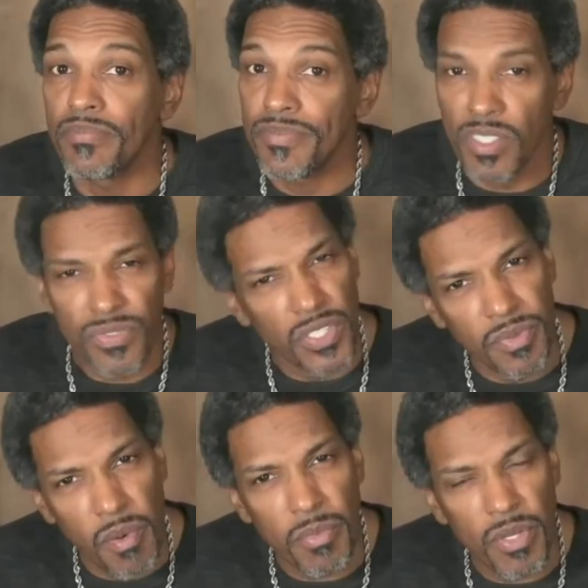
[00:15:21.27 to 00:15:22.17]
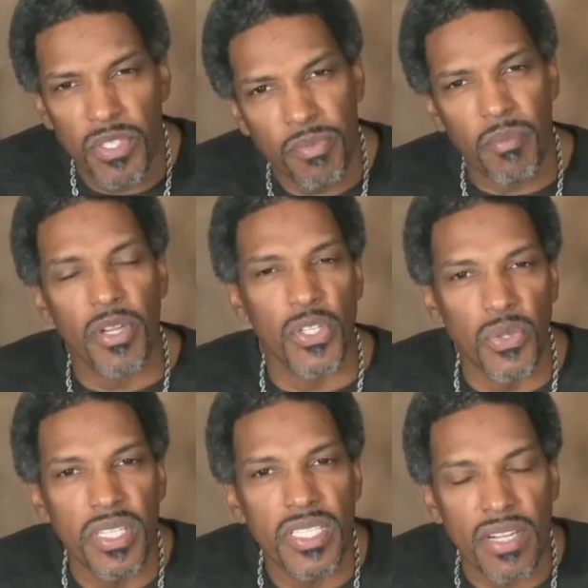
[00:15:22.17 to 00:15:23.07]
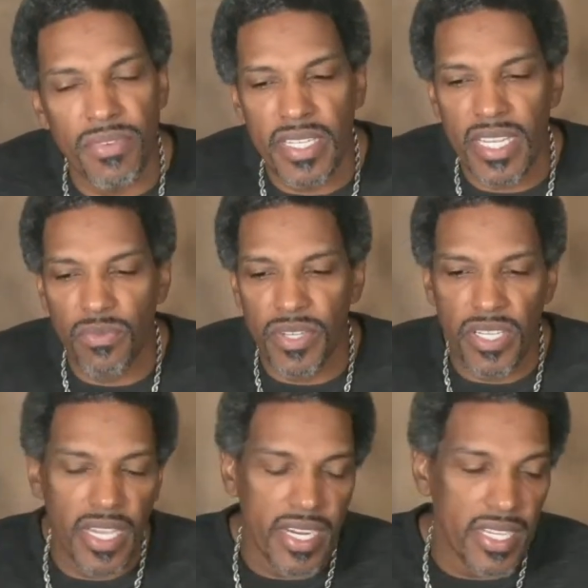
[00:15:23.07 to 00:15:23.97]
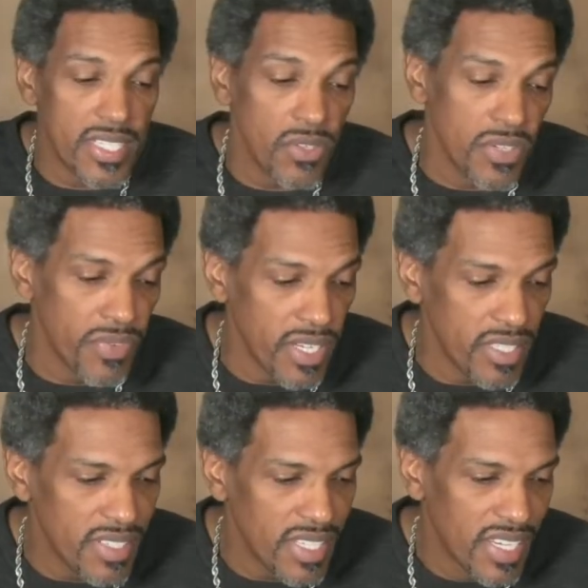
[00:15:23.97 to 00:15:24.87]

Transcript: You remember doing stuff like that where you're like, it's so difficult.